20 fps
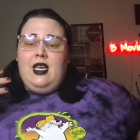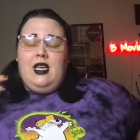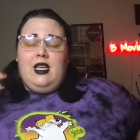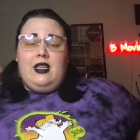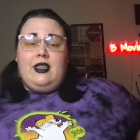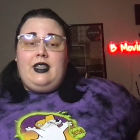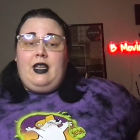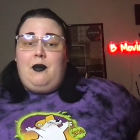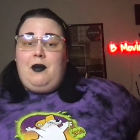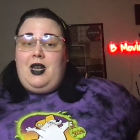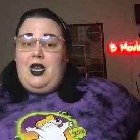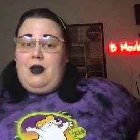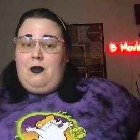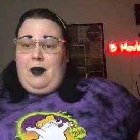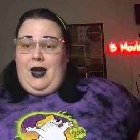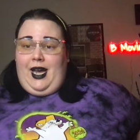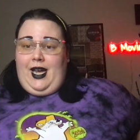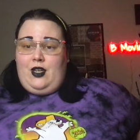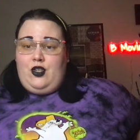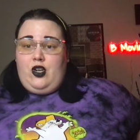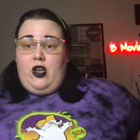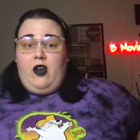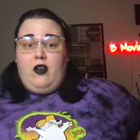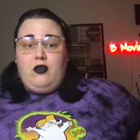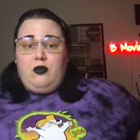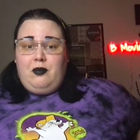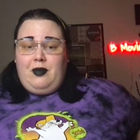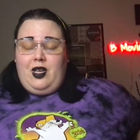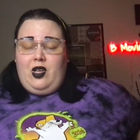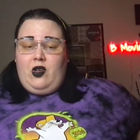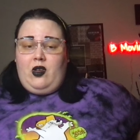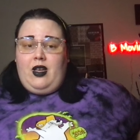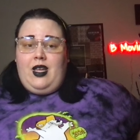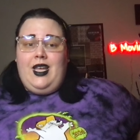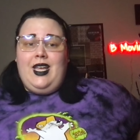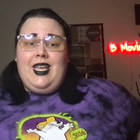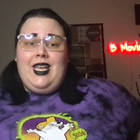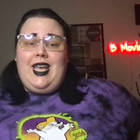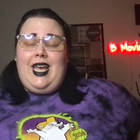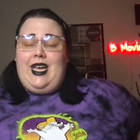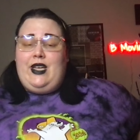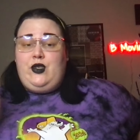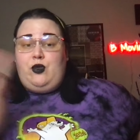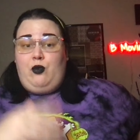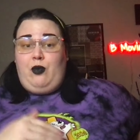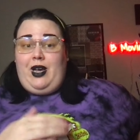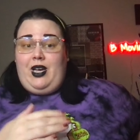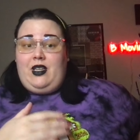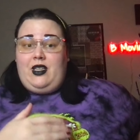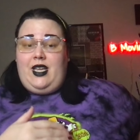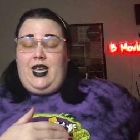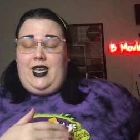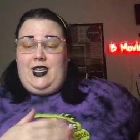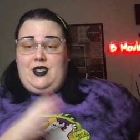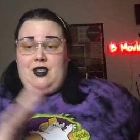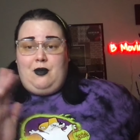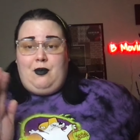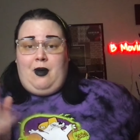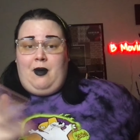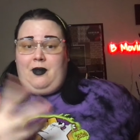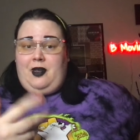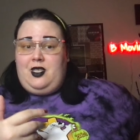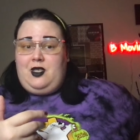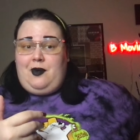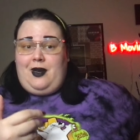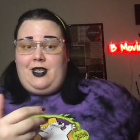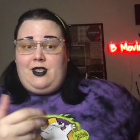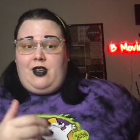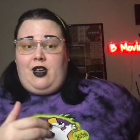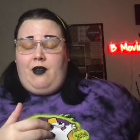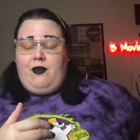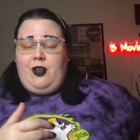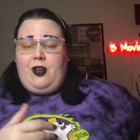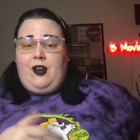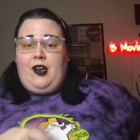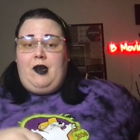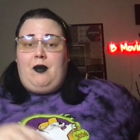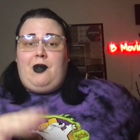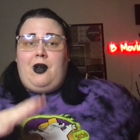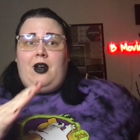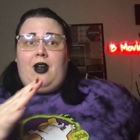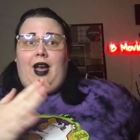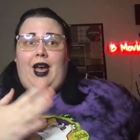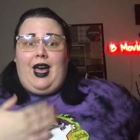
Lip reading: limited batch oat milk, as well as their pumpkin spice coffee creamer.